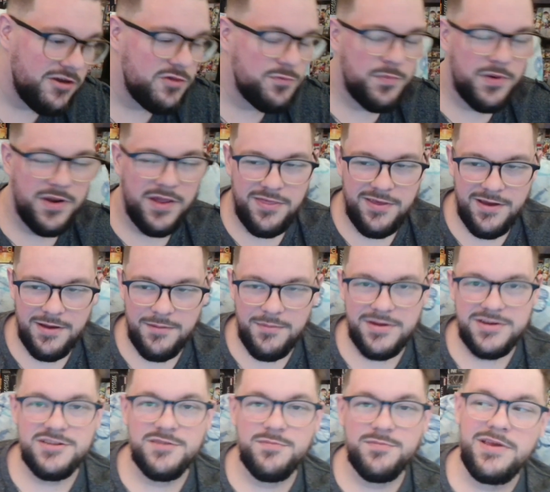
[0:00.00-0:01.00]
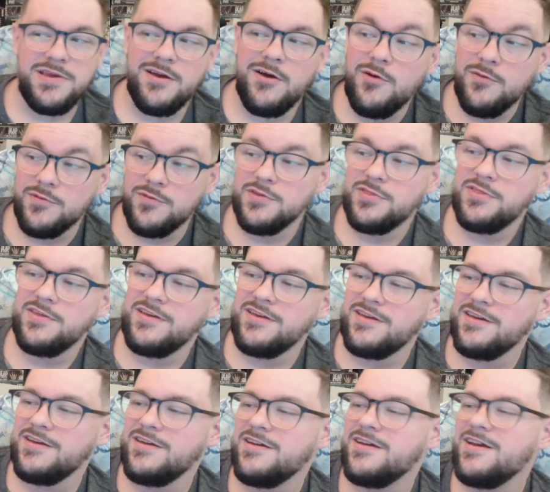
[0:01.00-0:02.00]
but I think I might just be
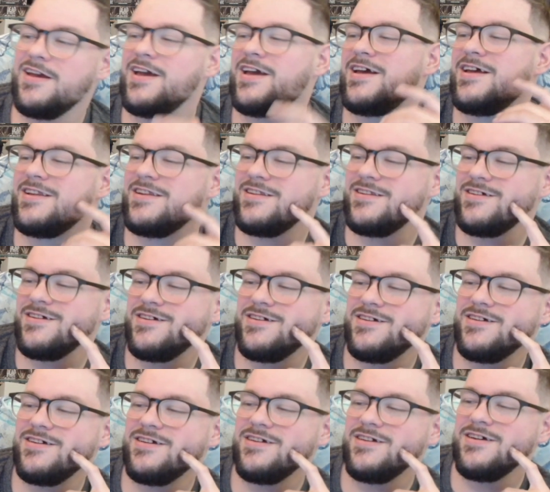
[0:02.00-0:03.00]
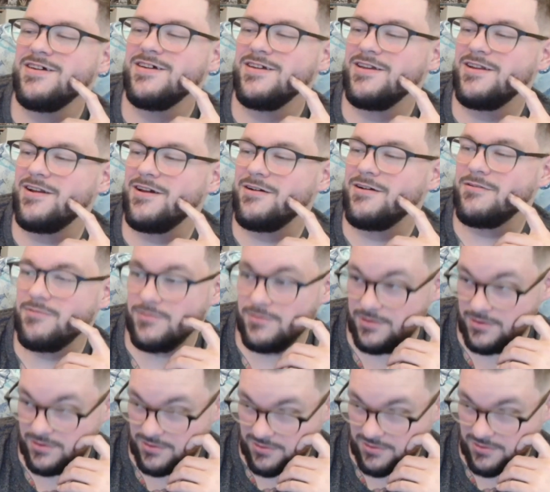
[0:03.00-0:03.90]
overthinking, and, you know, it's